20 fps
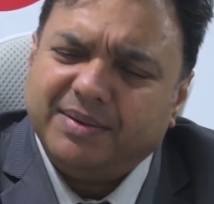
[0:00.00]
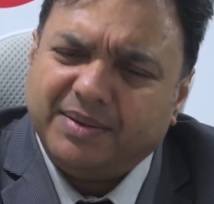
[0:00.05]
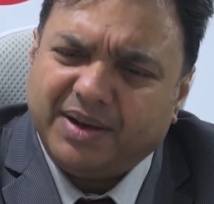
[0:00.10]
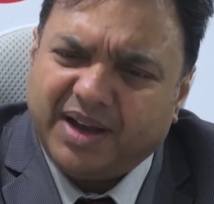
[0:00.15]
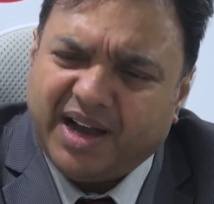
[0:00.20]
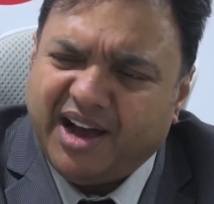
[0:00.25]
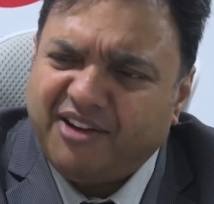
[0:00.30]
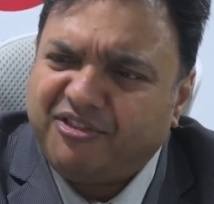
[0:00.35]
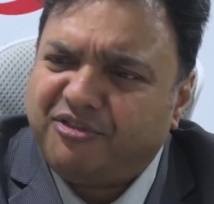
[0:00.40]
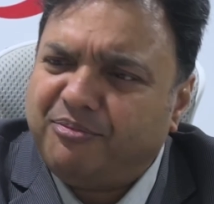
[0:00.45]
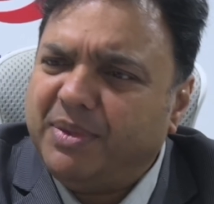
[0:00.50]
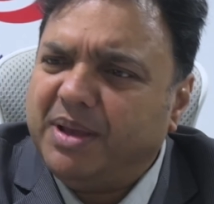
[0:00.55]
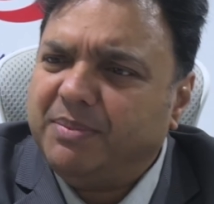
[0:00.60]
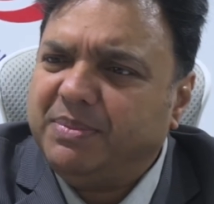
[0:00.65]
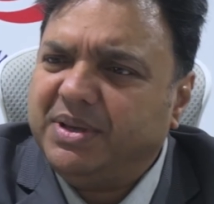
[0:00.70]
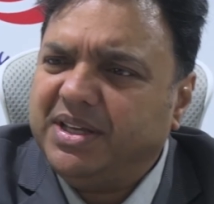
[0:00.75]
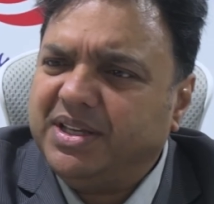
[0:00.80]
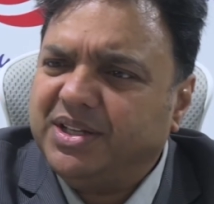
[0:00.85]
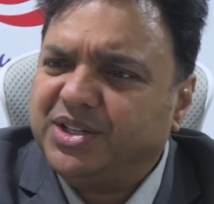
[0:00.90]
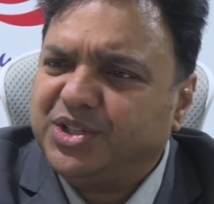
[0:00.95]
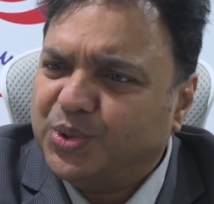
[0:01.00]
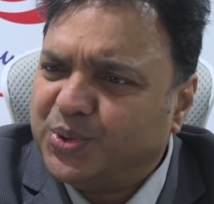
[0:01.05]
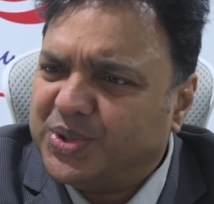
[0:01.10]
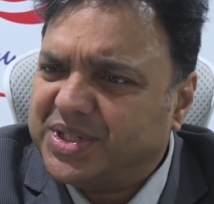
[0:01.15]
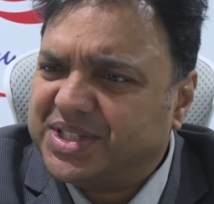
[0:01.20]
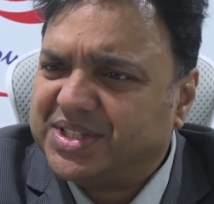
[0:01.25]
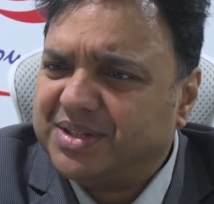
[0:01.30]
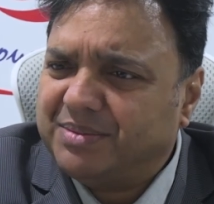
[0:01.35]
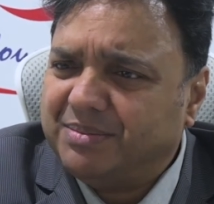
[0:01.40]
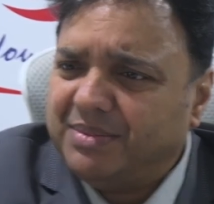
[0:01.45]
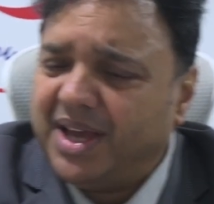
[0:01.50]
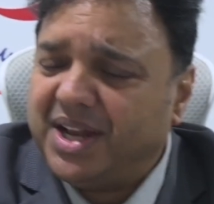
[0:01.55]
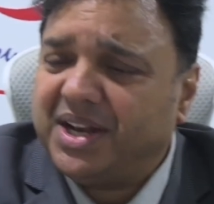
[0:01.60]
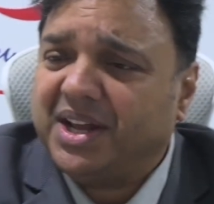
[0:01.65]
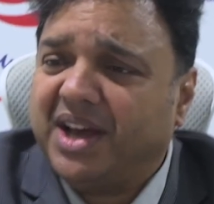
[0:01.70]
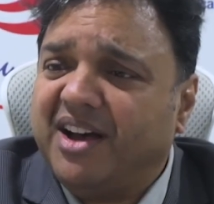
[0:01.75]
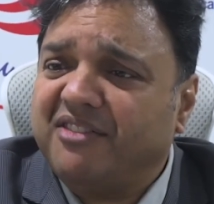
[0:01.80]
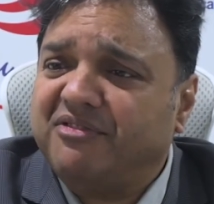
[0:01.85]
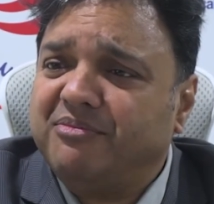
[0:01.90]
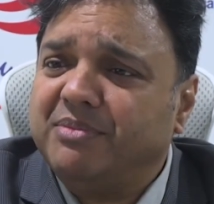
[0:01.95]
Half may be tourism and
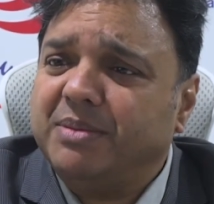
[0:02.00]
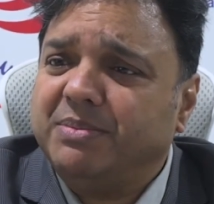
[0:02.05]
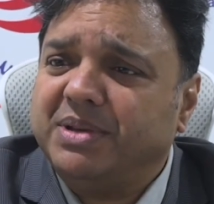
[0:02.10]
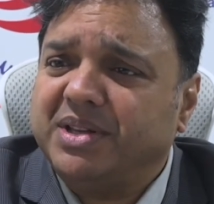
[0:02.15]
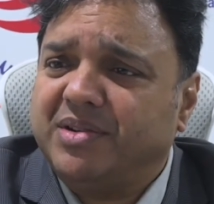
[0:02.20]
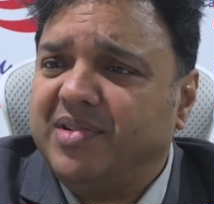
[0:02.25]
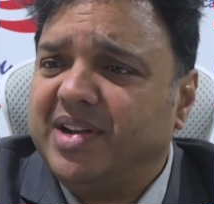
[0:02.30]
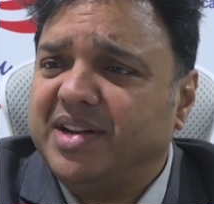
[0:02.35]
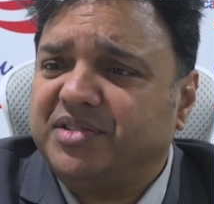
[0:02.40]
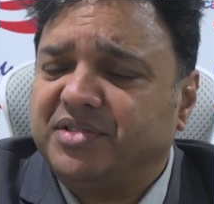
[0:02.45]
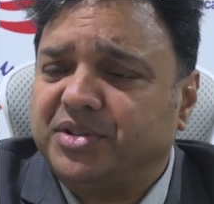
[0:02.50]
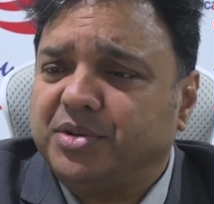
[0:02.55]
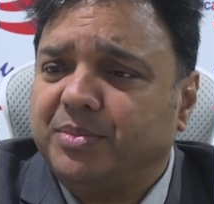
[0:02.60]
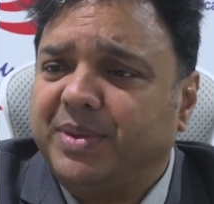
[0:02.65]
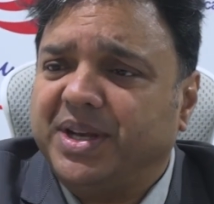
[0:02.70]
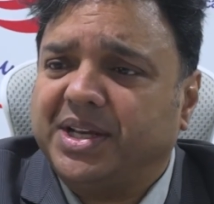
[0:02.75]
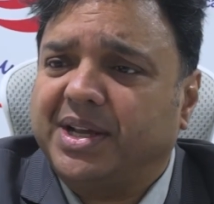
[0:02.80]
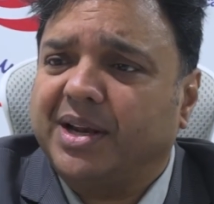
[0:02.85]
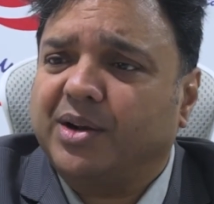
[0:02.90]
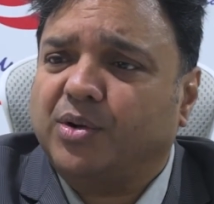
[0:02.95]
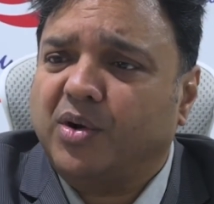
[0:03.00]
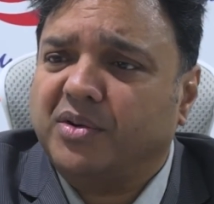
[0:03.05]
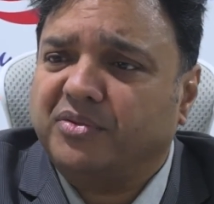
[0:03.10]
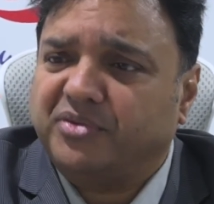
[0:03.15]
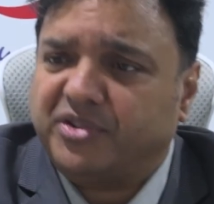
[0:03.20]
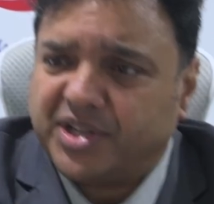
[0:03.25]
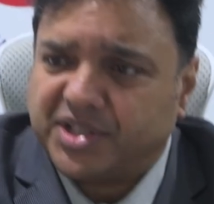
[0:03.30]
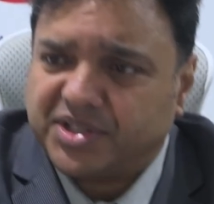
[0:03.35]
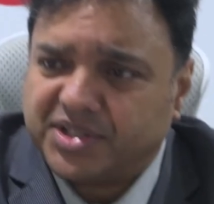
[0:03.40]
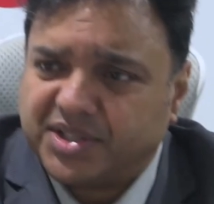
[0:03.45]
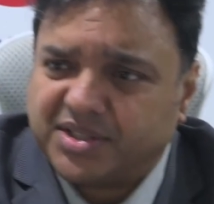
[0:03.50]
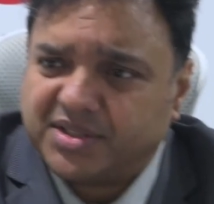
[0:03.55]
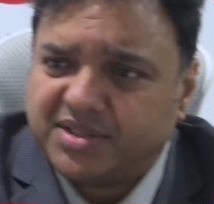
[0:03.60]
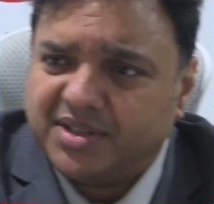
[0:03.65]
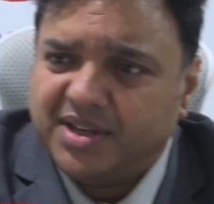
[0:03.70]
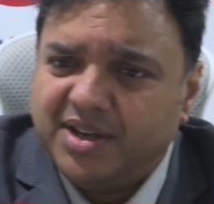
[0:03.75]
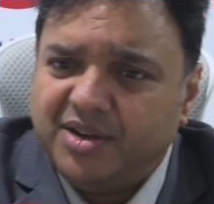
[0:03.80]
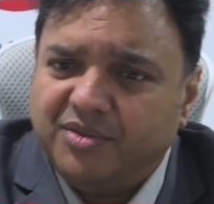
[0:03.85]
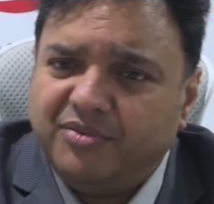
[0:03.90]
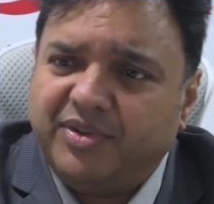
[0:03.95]
half may be related to medical conferences
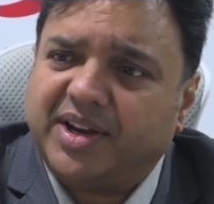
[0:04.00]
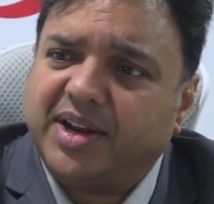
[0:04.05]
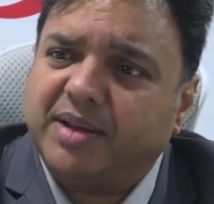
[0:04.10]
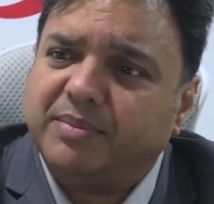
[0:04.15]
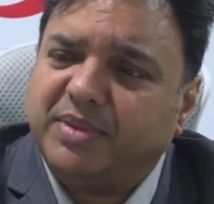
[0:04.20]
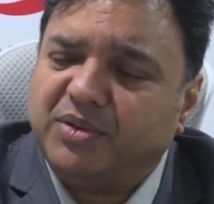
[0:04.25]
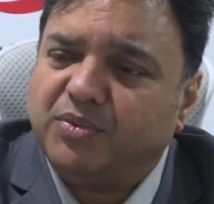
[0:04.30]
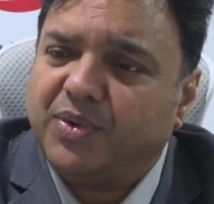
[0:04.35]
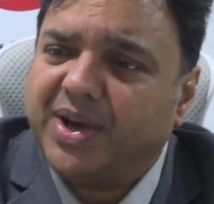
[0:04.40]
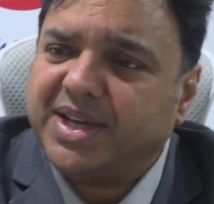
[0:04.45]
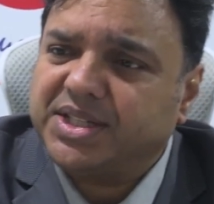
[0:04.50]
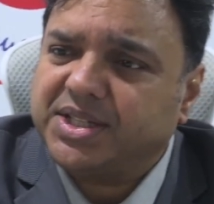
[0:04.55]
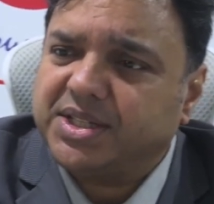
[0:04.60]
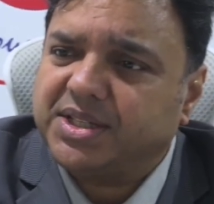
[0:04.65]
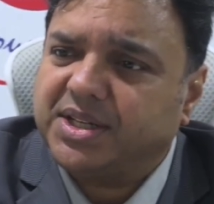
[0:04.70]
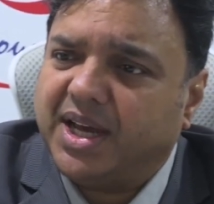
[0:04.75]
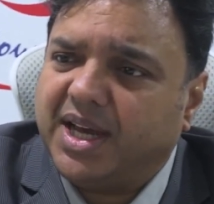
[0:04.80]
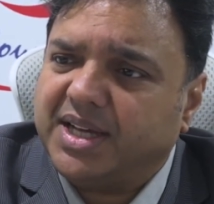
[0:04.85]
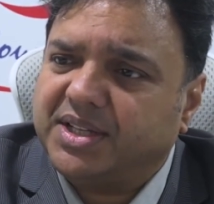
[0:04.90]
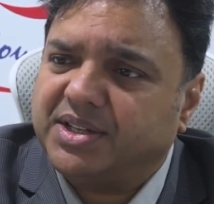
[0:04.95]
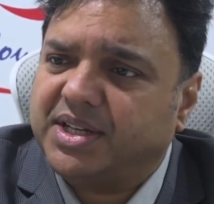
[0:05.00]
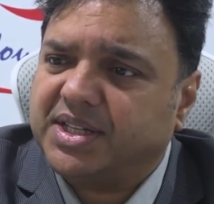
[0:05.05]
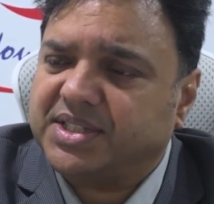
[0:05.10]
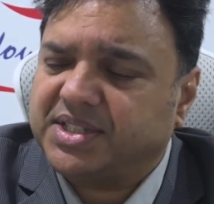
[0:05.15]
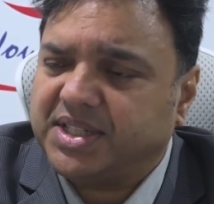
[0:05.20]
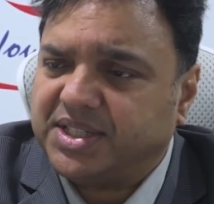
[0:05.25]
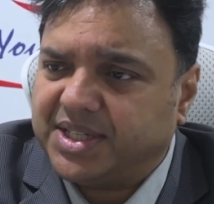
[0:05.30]
where I'm invited either as a